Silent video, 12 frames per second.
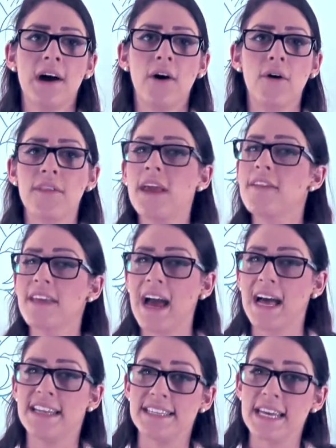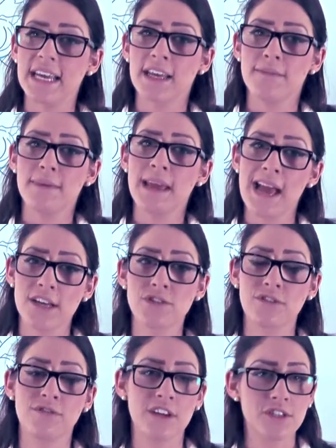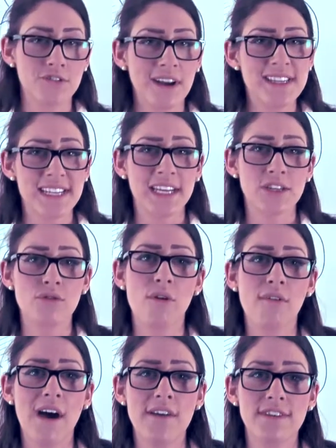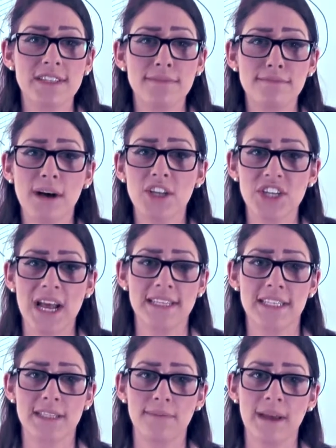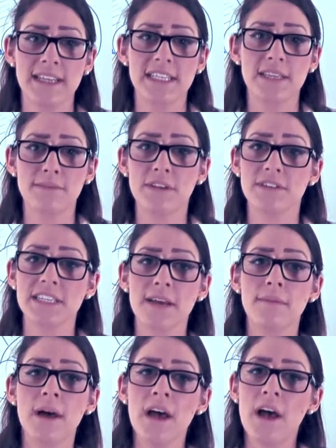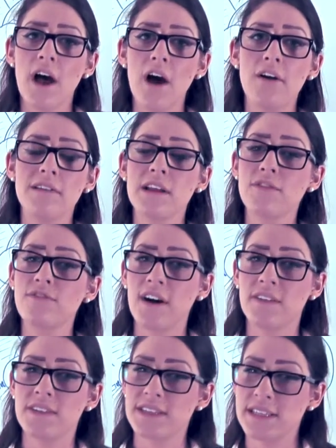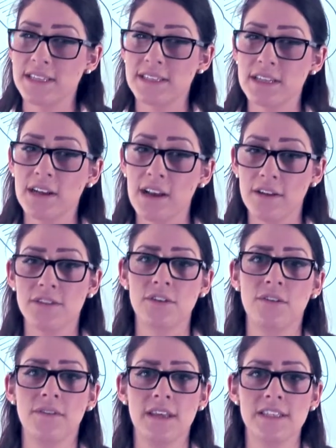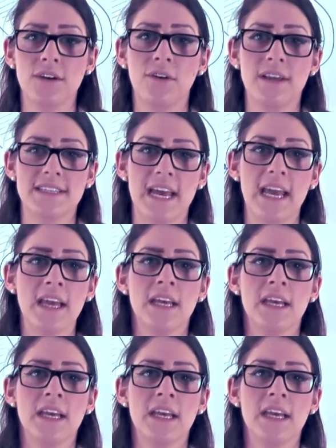On the other hand, it can be extra frustrating to arrive at a much anticipated museum only find that it is closed on this holiday.